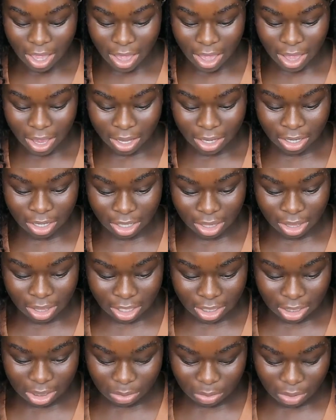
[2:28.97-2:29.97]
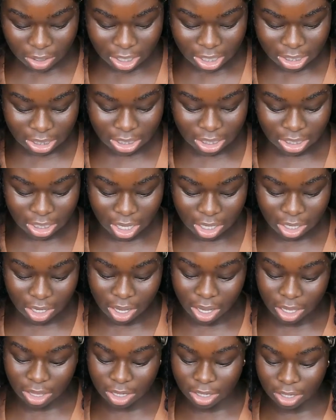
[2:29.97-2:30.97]
And this one is none
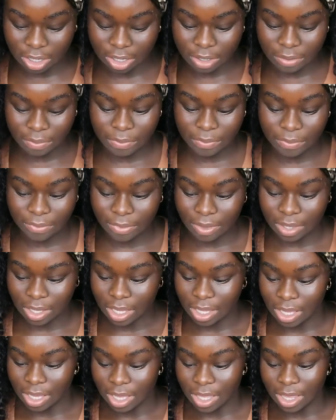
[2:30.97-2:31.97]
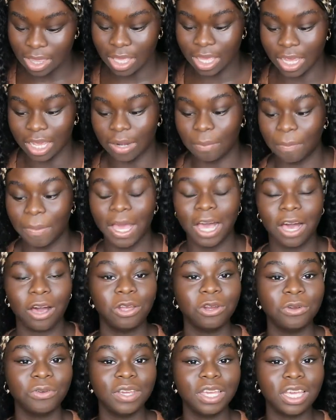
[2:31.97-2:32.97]
other than
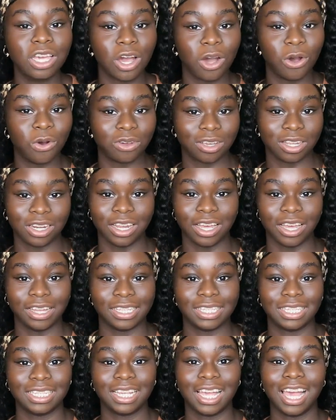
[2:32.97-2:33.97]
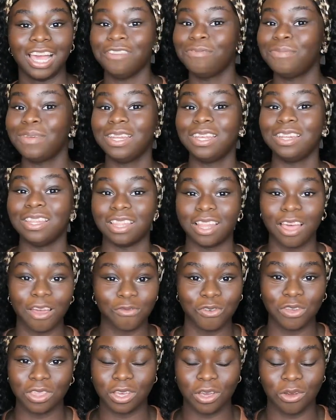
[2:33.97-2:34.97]
Powdery Coconut. I've been in
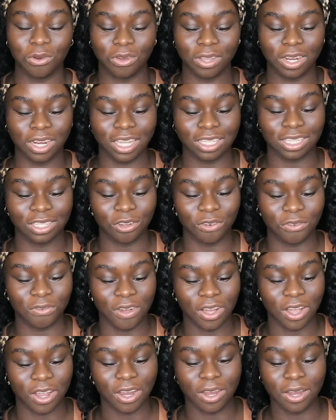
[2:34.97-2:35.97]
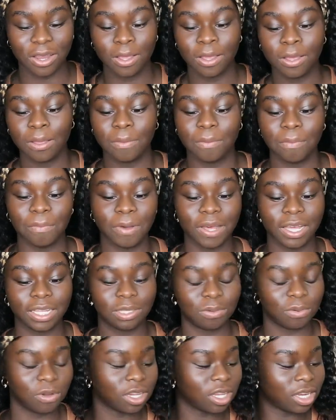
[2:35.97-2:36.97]
love with coconut so far,
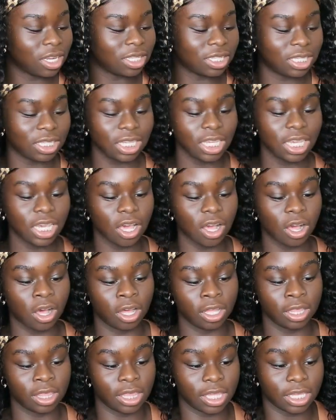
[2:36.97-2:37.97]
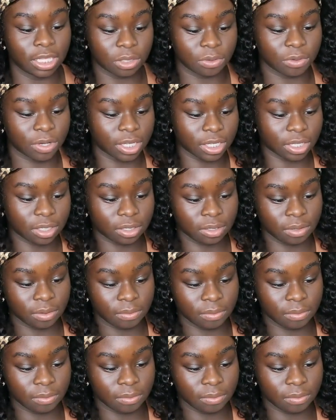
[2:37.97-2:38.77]
but we're gonna see it on this wrist.